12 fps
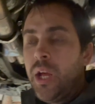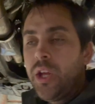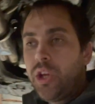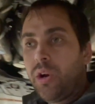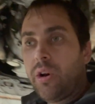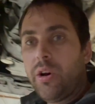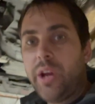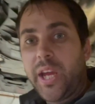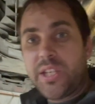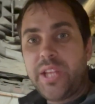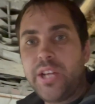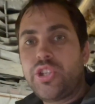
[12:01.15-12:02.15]
your
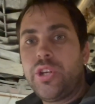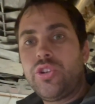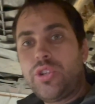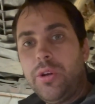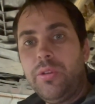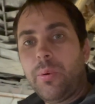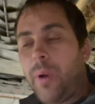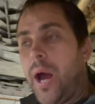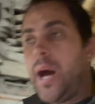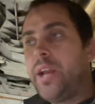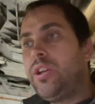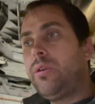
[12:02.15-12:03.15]
extension to the
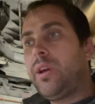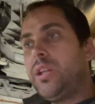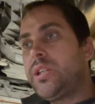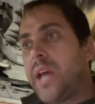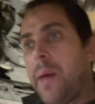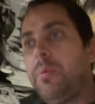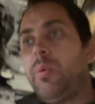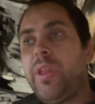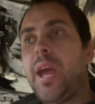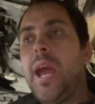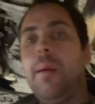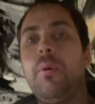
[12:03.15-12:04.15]
rod. You can tap it with a
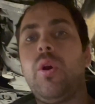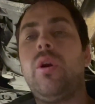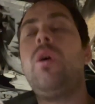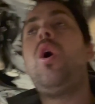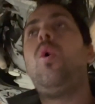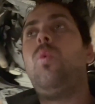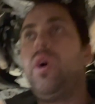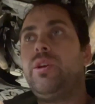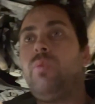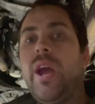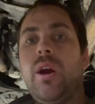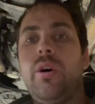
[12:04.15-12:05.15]
hammer one
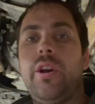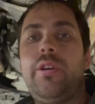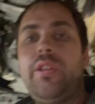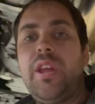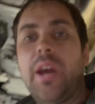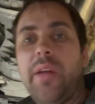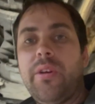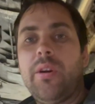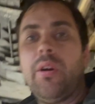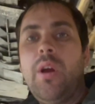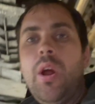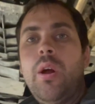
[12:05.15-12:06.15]
way or the other,
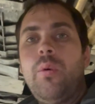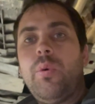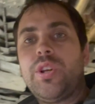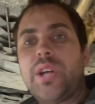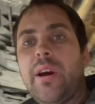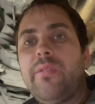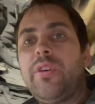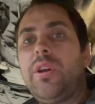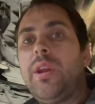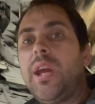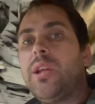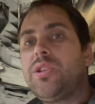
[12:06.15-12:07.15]
which however you
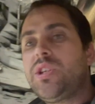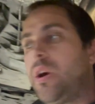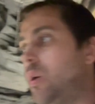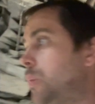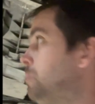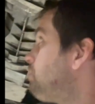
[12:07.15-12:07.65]
need. So